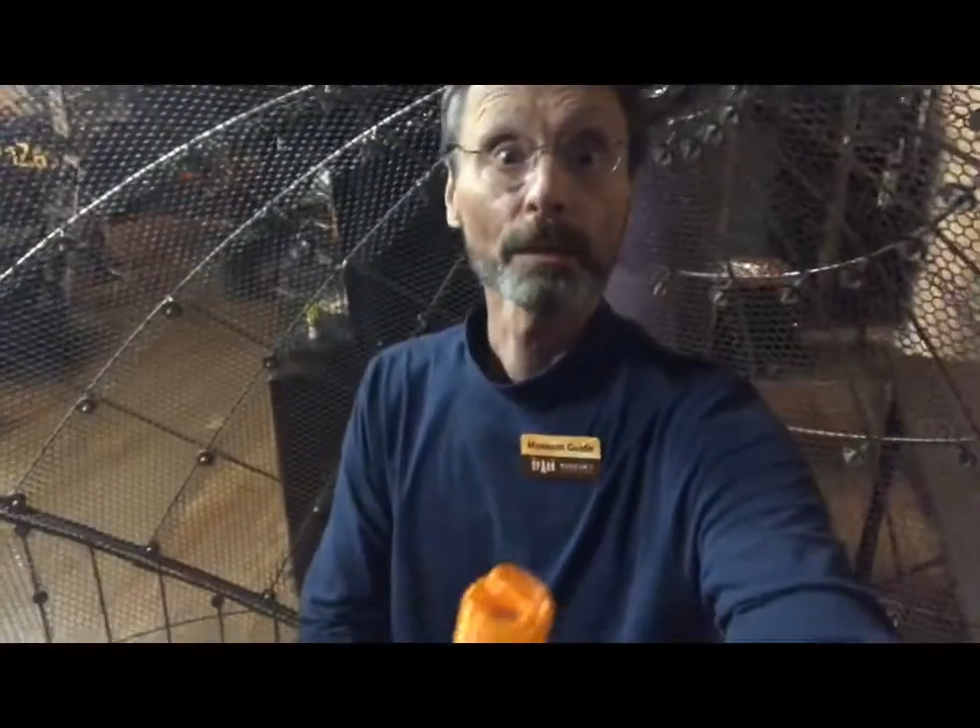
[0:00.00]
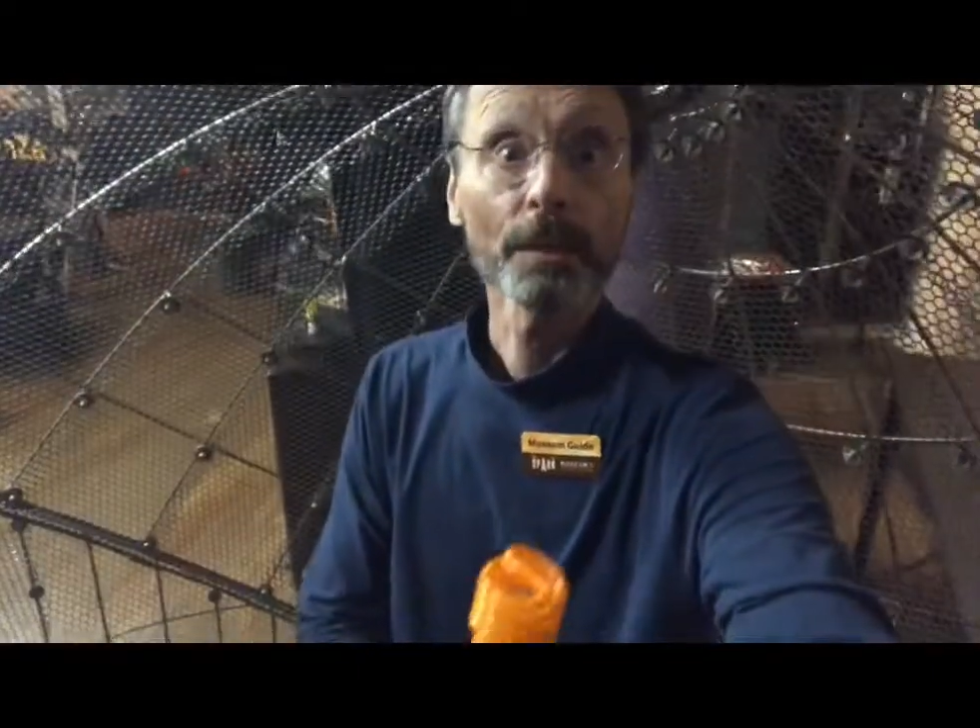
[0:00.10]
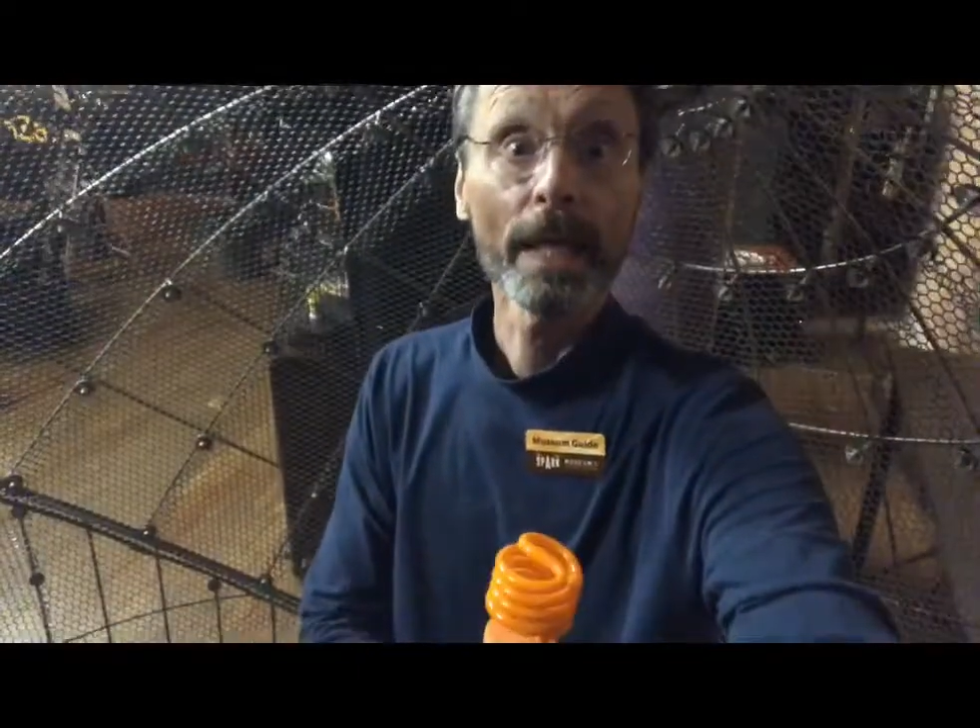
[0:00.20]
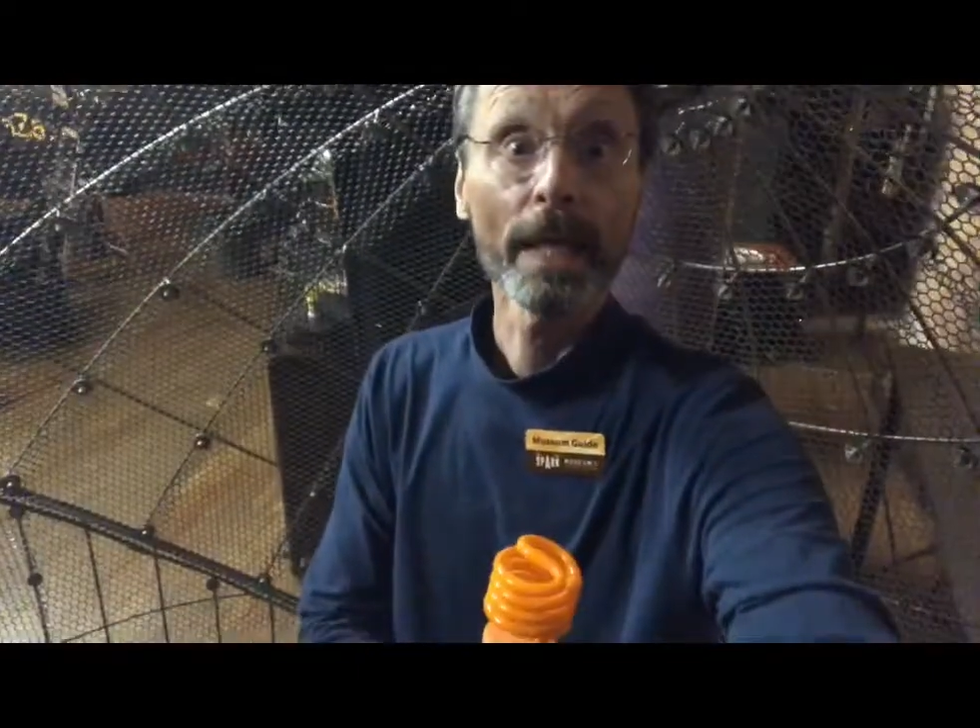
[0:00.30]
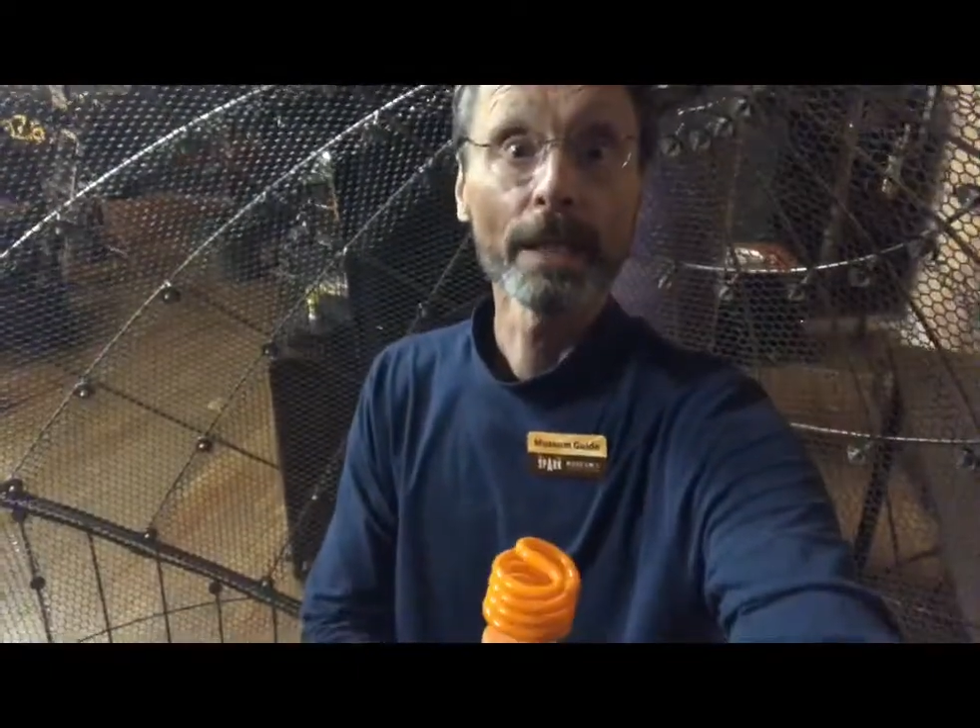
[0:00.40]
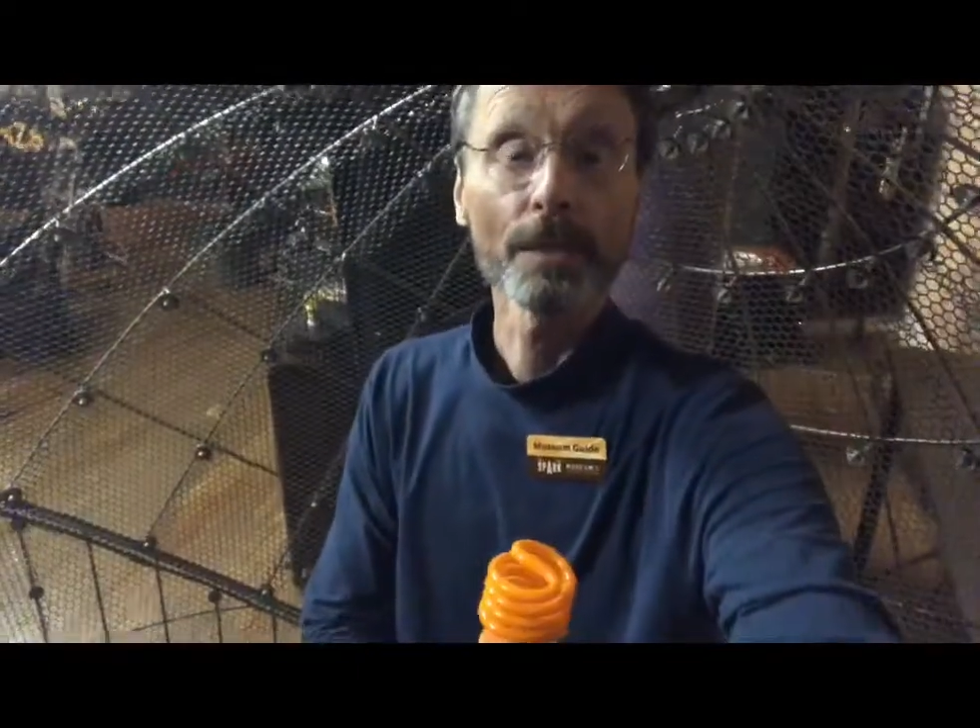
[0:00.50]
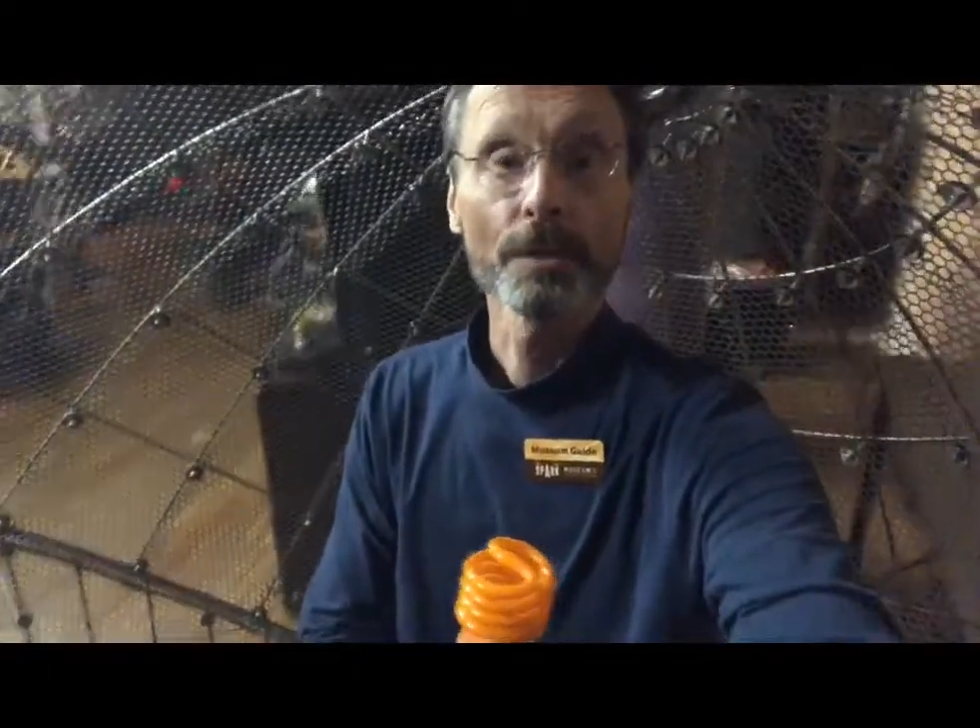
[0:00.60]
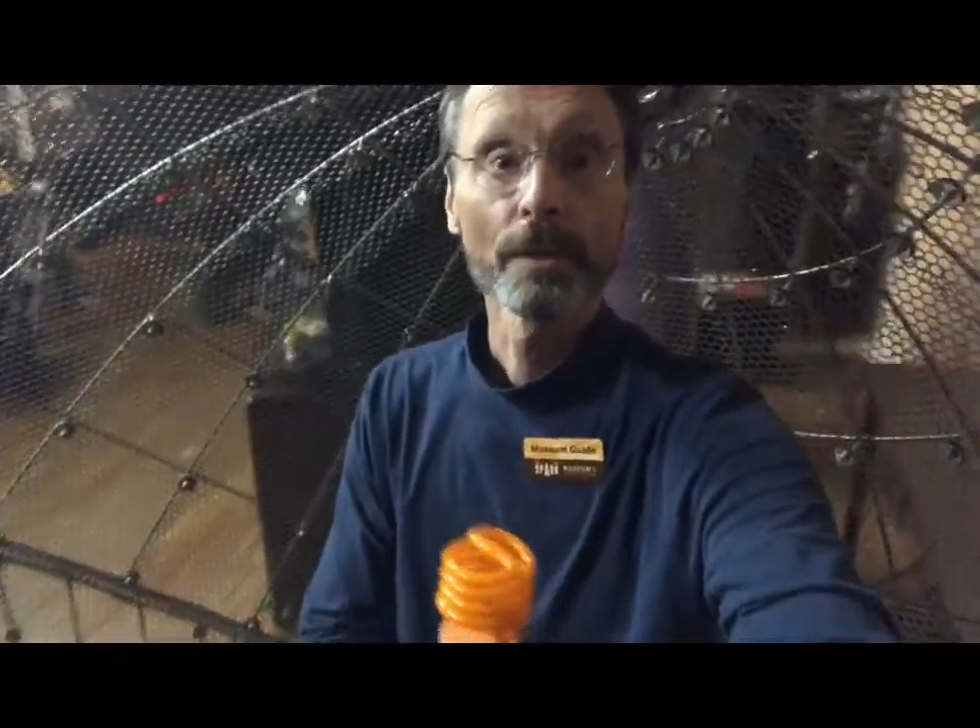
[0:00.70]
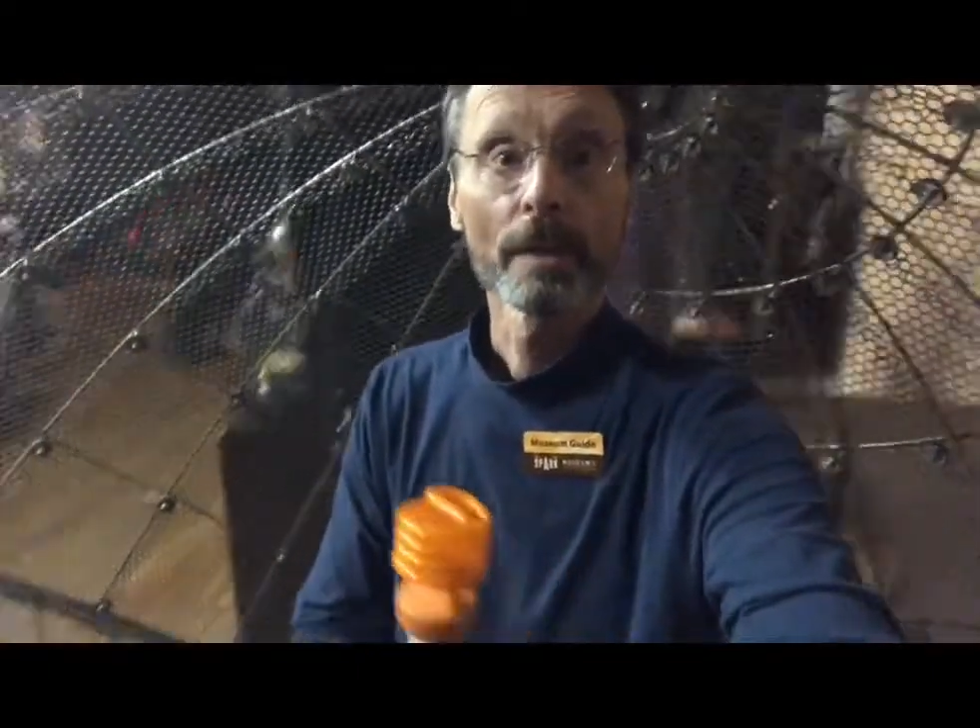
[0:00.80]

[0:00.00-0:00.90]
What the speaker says: cage